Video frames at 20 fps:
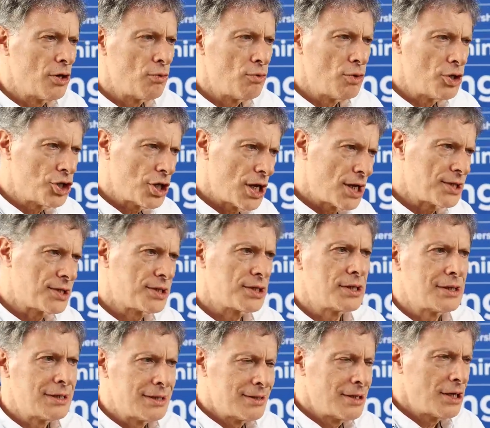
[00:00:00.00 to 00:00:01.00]
which
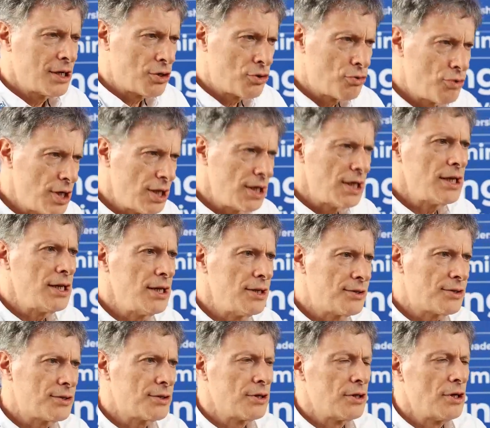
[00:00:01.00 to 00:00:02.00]
has
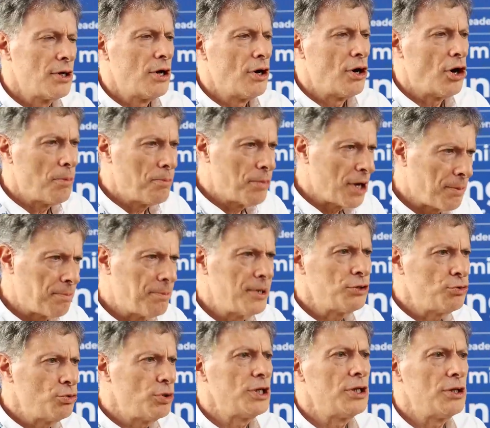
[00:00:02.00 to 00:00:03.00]
created or
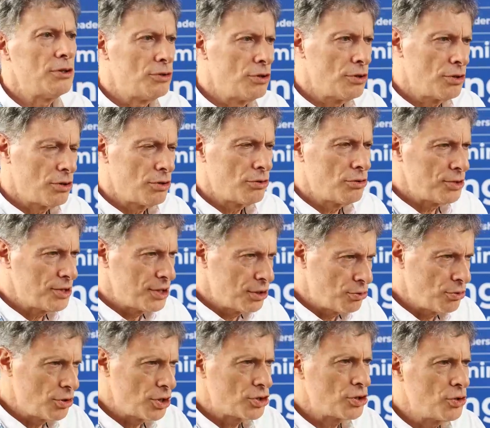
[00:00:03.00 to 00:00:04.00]
perpetuated the
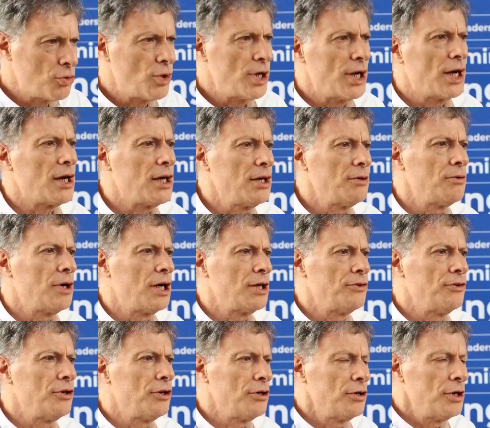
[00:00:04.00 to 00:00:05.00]
situation we are in
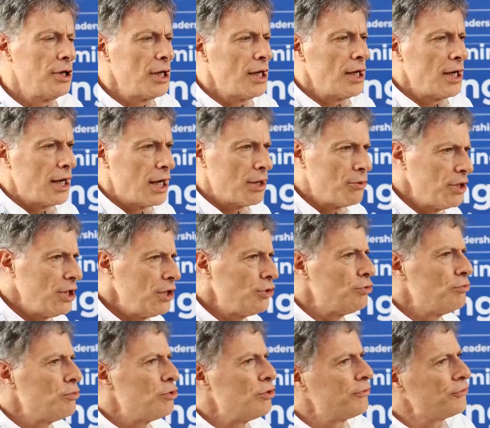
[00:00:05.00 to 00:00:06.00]
right now. And we need
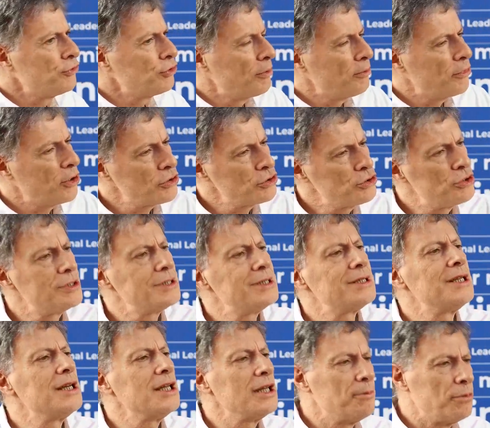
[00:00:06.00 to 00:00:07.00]
to move to a more
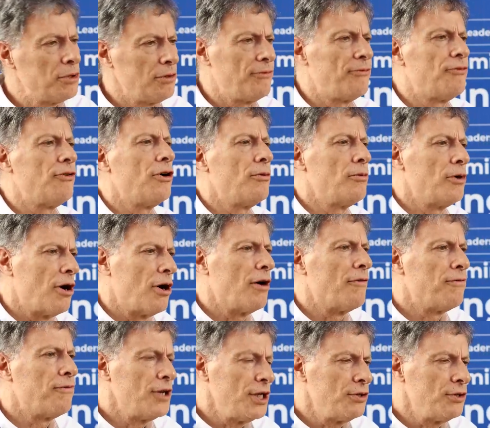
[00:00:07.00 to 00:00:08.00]
sustainable form
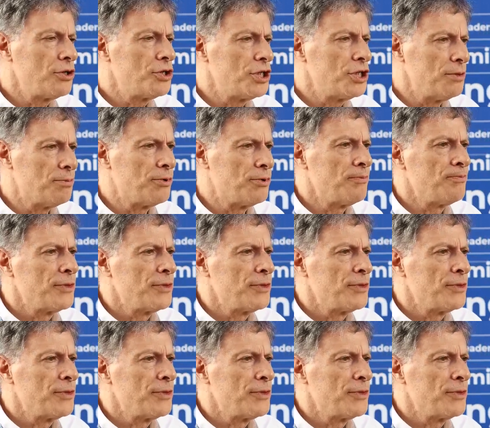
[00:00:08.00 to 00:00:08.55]
of leadership.